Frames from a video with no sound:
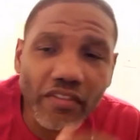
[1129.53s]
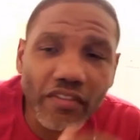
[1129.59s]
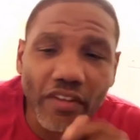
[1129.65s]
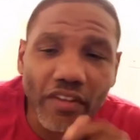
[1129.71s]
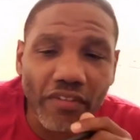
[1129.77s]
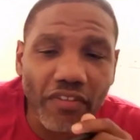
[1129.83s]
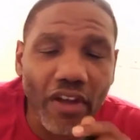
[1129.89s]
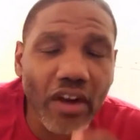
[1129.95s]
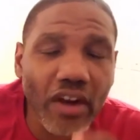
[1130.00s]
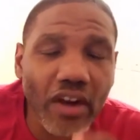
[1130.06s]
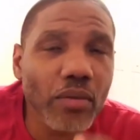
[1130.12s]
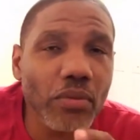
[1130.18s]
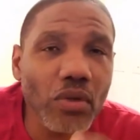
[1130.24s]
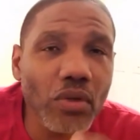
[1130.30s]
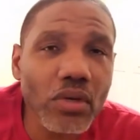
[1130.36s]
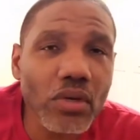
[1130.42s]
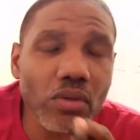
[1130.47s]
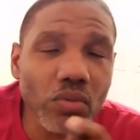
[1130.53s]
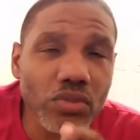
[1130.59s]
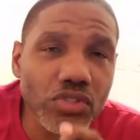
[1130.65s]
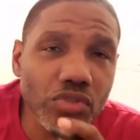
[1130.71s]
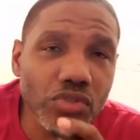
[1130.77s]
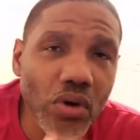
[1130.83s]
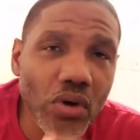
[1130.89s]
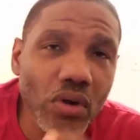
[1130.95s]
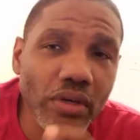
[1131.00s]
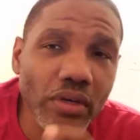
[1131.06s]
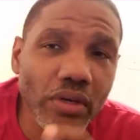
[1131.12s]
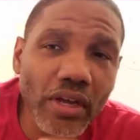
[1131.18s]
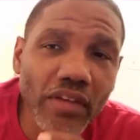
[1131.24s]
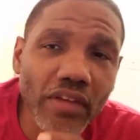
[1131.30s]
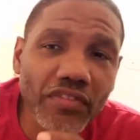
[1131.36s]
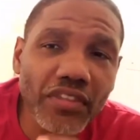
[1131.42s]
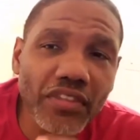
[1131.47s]
If our community was strong
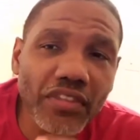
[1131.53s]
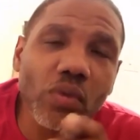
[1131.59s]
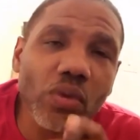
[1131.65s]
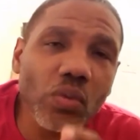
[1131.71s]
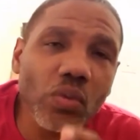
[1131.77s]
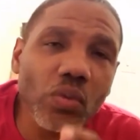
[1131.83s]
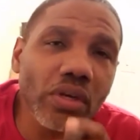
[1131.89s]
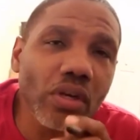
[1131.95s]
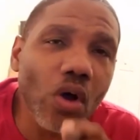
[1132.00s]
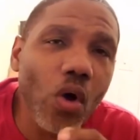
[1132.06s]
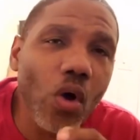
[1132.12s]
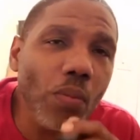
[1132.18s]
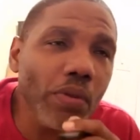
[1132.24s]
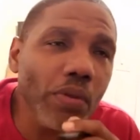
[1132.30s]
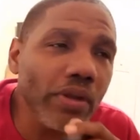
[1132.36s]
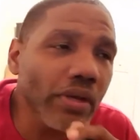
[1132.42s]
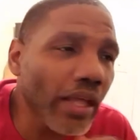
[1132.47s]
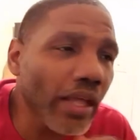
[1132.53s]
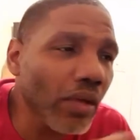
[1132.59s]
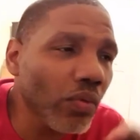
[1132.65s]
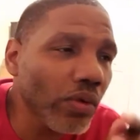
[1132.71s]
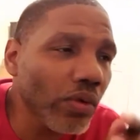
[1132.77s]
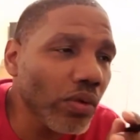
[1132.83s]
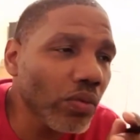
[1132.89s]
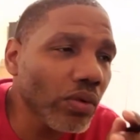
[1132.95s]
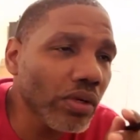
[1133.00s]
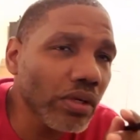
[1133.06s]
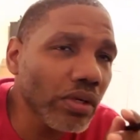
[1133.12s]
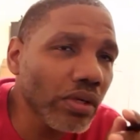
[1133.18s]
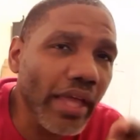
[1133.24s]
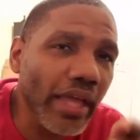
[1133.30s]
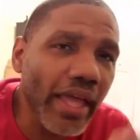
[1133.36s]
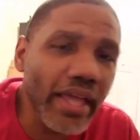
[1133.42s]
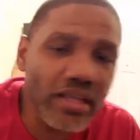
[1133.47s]
enough, then we wouldn't have opened, and we would have
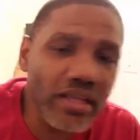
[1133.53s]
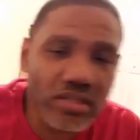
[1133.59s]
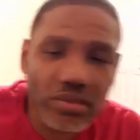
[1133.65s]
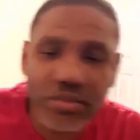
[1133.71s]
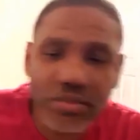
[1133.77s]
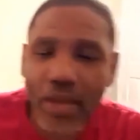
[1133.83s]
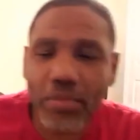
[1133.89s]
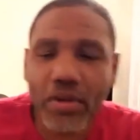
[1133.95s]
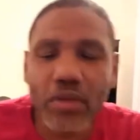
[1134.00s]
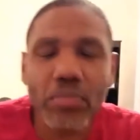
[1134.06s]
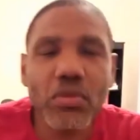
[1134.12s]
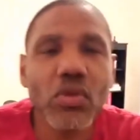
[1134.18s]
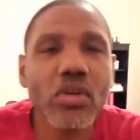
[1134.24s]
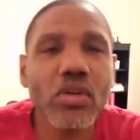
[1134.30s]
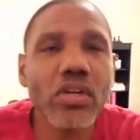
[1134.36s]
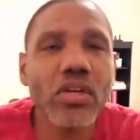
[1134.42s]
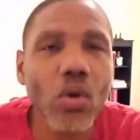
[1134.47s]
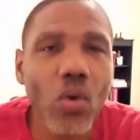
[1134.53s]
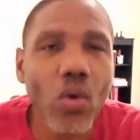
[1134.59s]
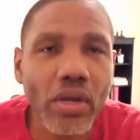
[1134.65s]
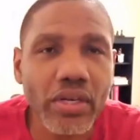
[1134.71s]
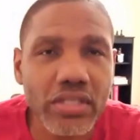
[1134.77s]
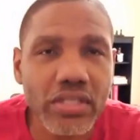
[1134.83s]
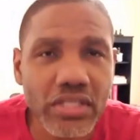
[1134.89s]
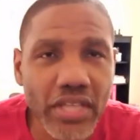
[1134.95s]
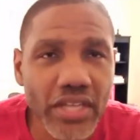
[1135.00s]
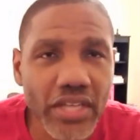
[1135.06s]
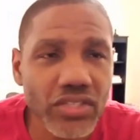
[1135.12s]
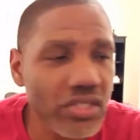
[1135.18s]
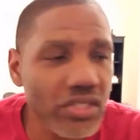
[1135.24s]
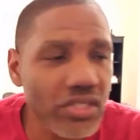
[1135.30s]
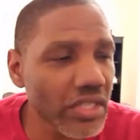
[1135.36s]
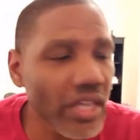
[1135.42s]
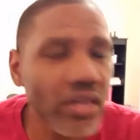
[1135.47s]
had some type of community organization
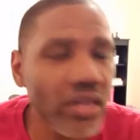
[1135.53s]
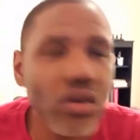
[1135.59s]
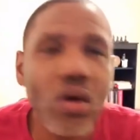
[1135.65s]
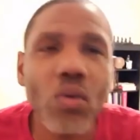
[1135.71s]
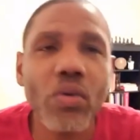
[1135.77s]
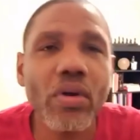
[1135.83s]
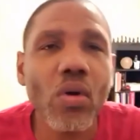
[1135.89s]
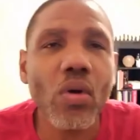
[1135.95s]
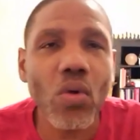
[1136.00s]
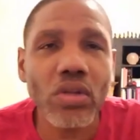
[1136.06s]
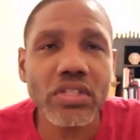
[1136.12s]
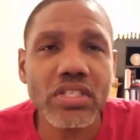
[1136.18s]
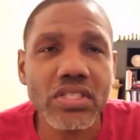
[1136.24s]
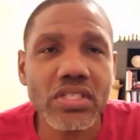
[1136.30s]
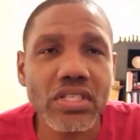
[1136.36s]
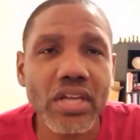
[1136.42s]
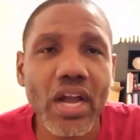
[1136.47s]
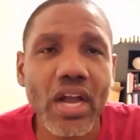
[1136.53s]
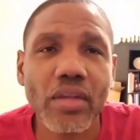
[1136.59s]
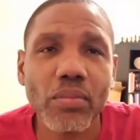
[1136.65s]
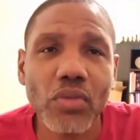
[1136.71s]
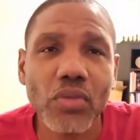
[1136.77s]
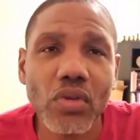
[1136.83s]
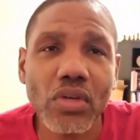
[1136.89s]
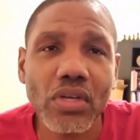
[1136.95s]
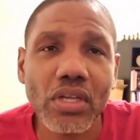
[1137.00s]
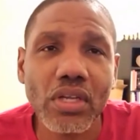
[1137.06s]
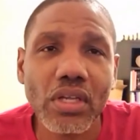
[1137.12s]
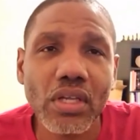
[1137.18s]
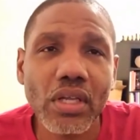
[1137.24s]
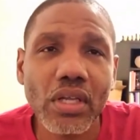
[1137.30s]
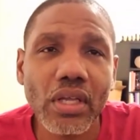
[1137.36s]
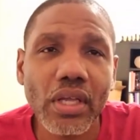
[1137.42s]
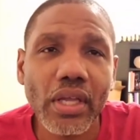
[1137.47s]
to say, no, we don't want this in our community.
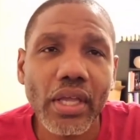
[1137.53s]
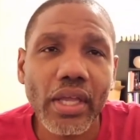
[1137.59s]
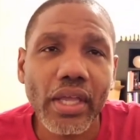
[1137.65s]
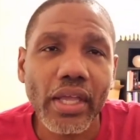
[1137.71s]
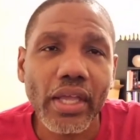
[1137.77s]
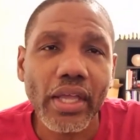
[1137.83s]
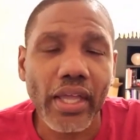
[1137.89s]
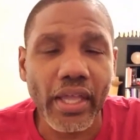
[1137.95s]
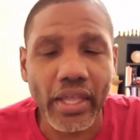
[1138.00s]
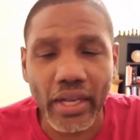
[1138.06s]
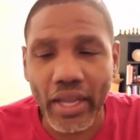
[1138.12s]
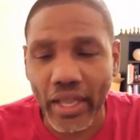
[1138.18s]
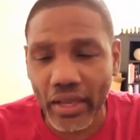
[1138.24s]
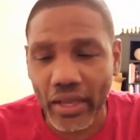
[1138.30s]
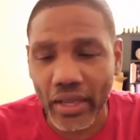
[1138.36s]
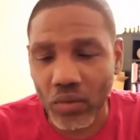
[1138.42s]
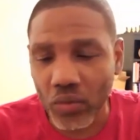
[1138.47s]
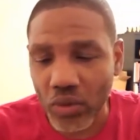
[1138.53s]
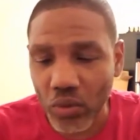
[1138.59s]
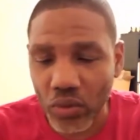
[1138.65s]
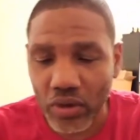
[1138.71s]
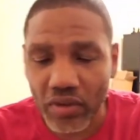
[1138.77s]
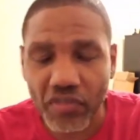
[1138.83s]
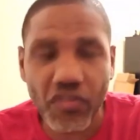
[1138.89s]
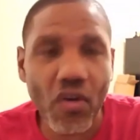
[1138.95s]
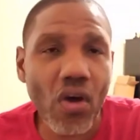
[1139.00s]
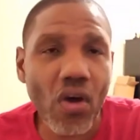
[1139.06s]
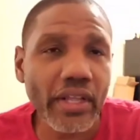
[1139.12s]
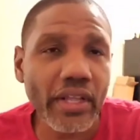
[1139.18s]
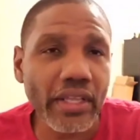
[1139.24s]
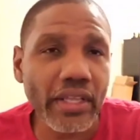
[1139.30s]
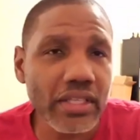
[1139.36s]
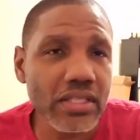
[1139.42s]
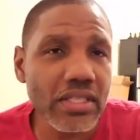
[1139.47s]
And we would have fought
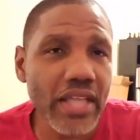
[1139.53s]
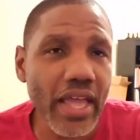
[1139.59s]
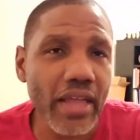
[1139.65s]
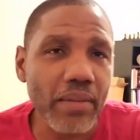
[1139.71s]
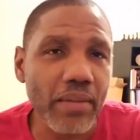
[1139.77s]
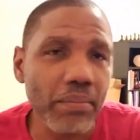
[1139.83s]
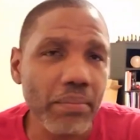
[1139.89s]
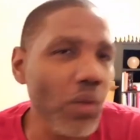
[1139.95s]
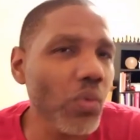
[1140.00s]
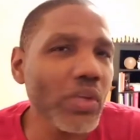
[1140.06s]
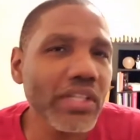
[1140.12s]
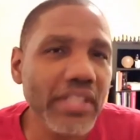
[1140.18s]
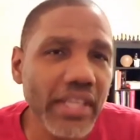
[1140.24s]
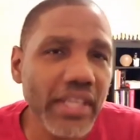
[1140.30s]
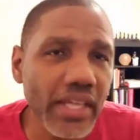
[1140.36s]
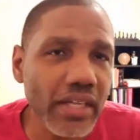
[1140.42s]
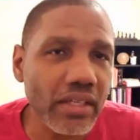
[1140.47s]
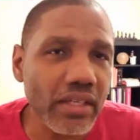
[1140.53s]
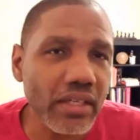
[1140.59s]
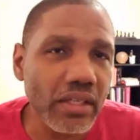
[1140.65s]
against that, but we didn't.